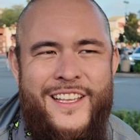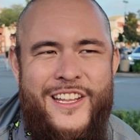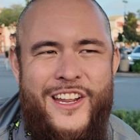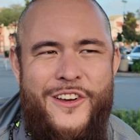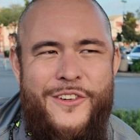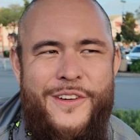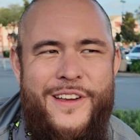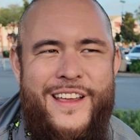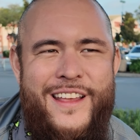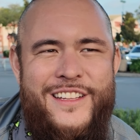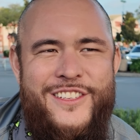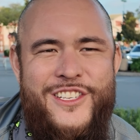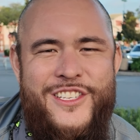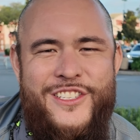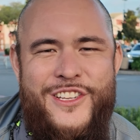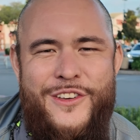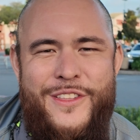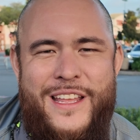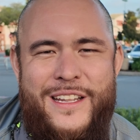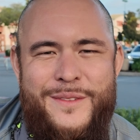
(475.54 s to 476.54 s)
you know, and
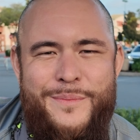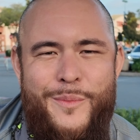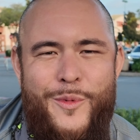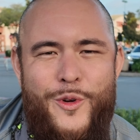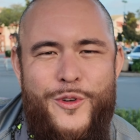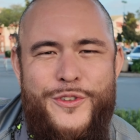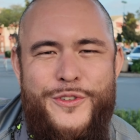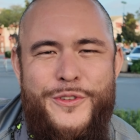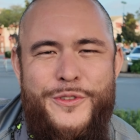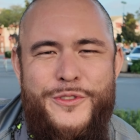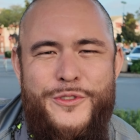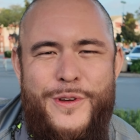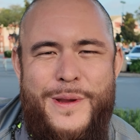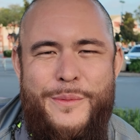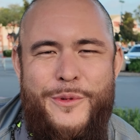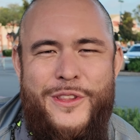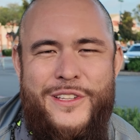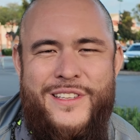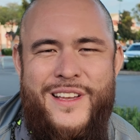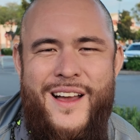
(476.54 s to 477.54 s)
just know that more dudes are
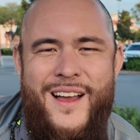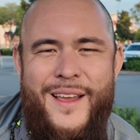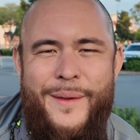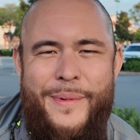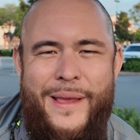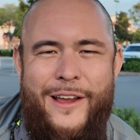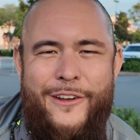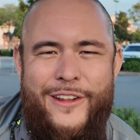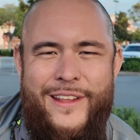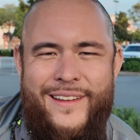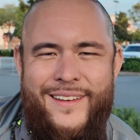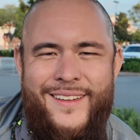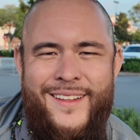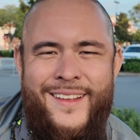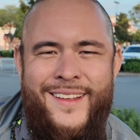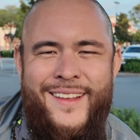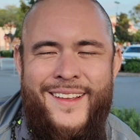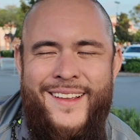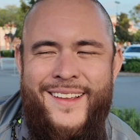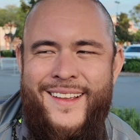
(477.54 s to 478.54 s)
able to talk about it.
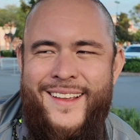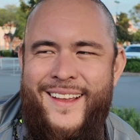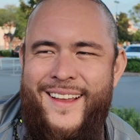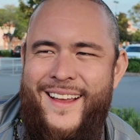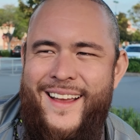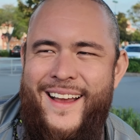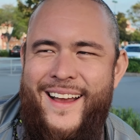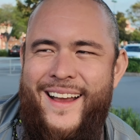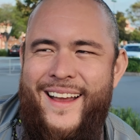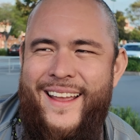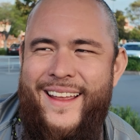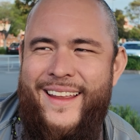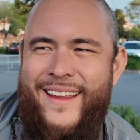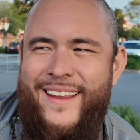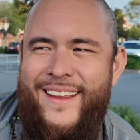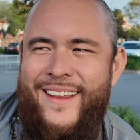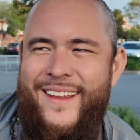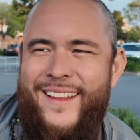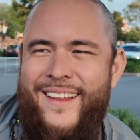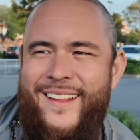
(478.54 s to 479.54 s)

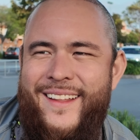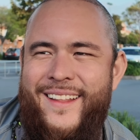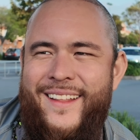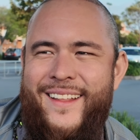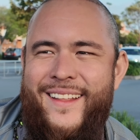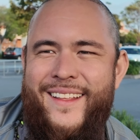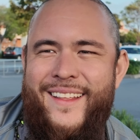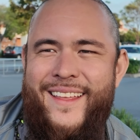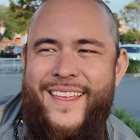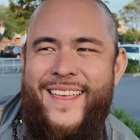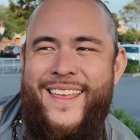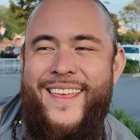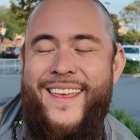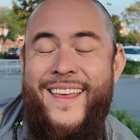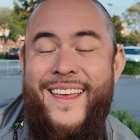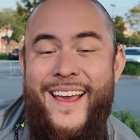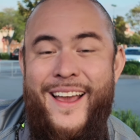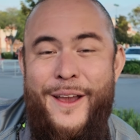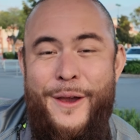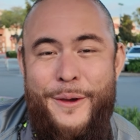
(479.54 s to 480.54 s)
I
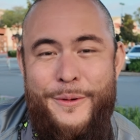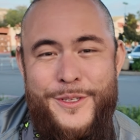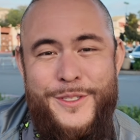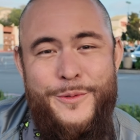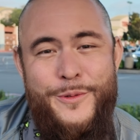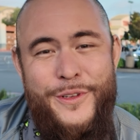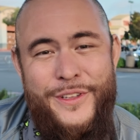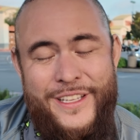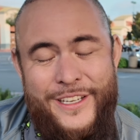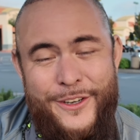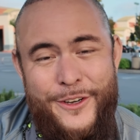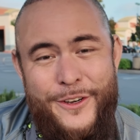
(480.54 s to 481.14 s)
was really